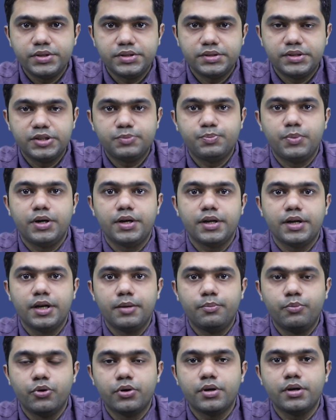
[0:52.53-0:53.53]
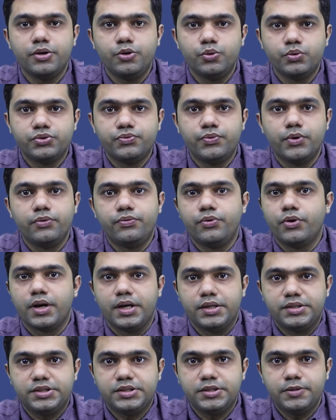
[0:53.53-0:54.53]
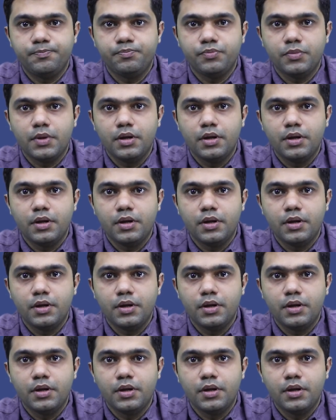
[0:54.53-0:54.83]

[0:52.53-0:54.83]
is this particular book useful for us.